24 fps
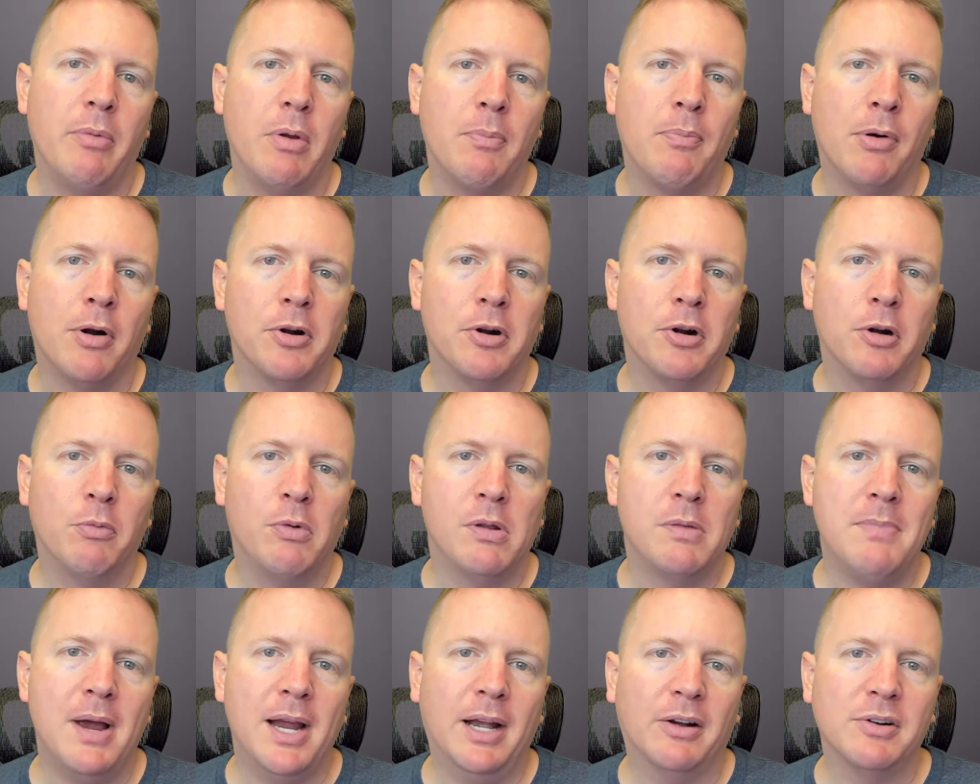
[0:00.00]
that we partnered
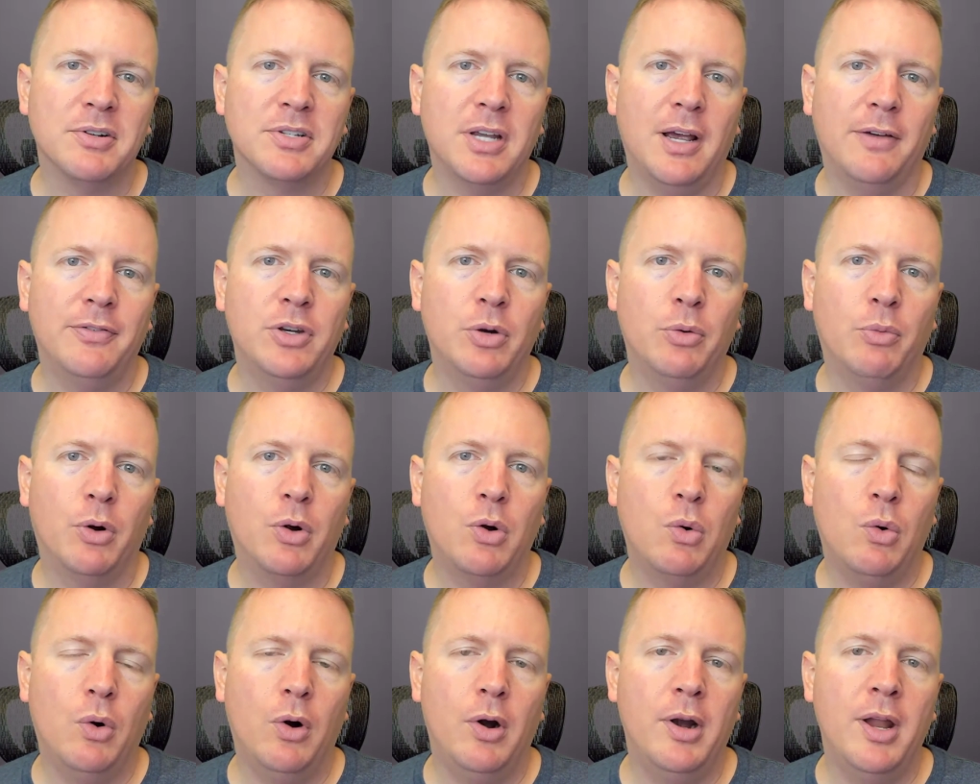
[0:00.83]
with Microsoft to
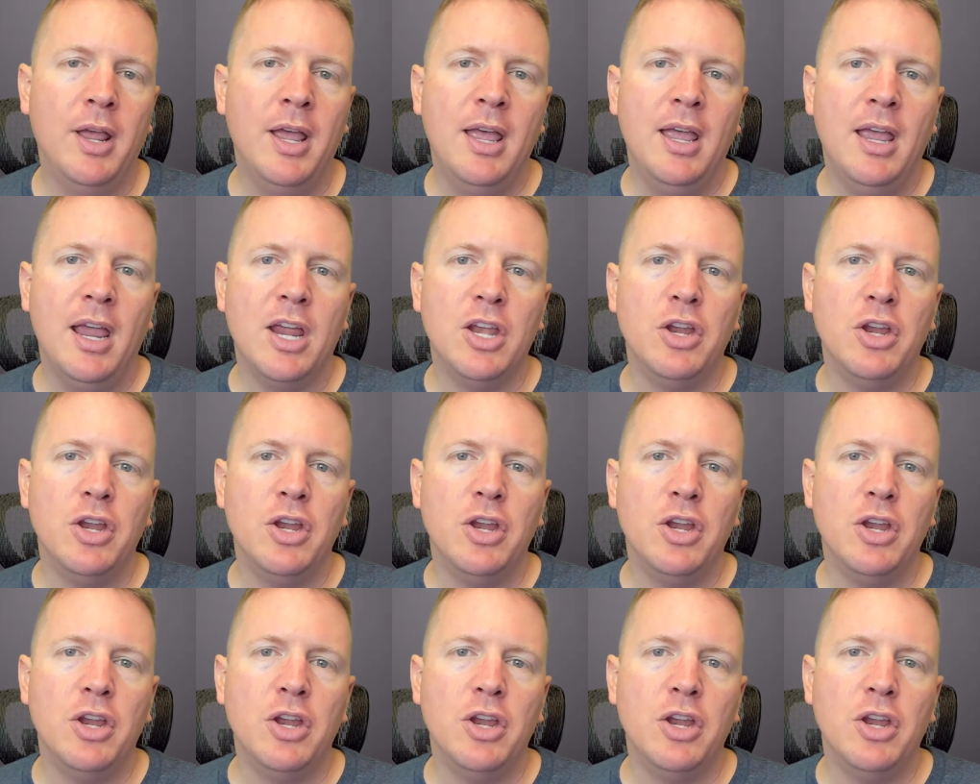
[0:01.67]
record,